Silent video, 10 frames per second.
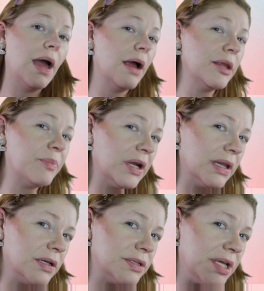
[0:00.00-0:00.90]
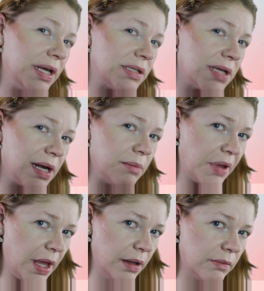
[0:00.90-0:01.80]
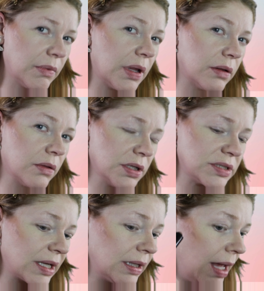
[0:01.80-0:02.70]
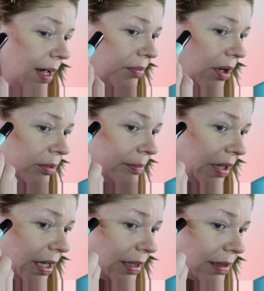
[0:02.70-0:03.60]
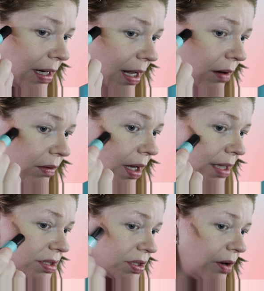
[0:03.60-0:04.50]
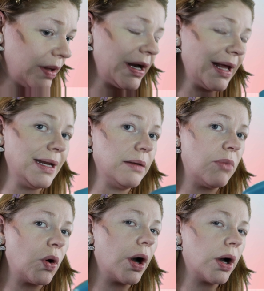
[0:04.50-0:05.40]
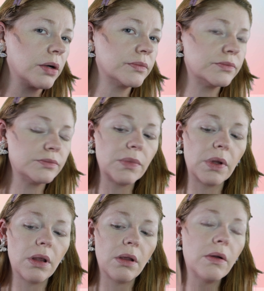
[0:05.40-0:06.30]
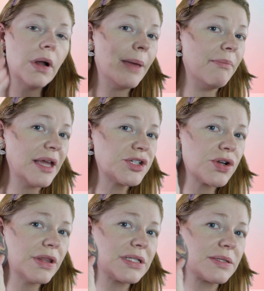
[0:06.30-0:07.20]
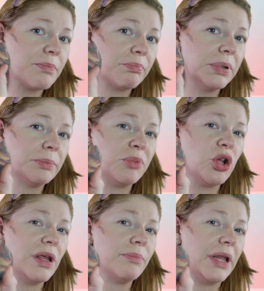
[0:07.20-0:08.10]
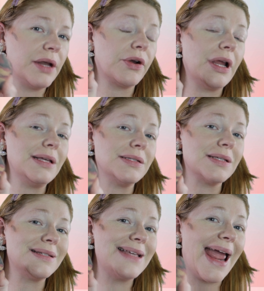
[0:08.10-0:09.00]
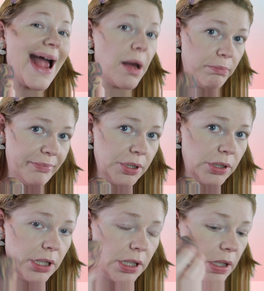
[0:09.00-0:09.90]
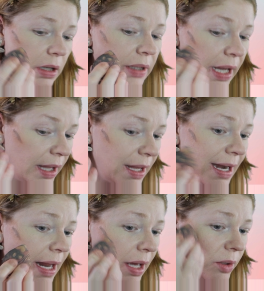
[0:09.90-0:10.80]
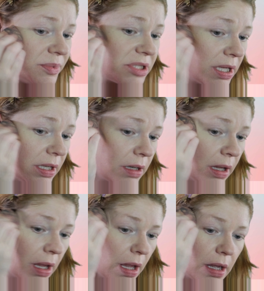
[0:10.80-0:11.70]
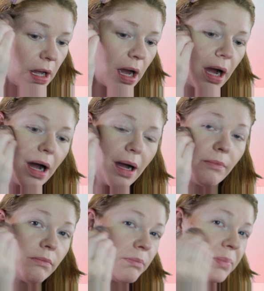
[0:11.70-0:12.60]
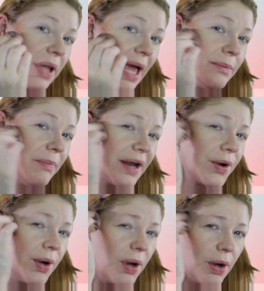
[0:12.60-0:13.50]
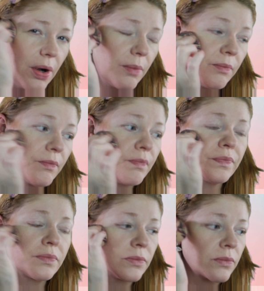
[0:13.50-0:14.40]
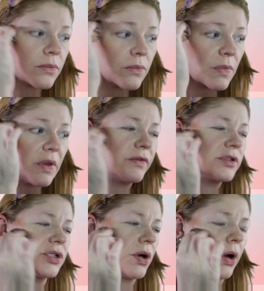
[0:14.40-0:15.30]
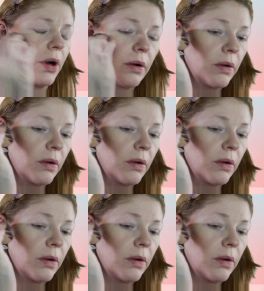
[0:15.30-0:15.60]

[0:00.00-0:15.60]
I only put a little teeny tiny bit. Looks like a lot, but I'll be blending that out. I just know that I need more. Make sure this beauty blender is damp, okay? It helps it blend better, for sure.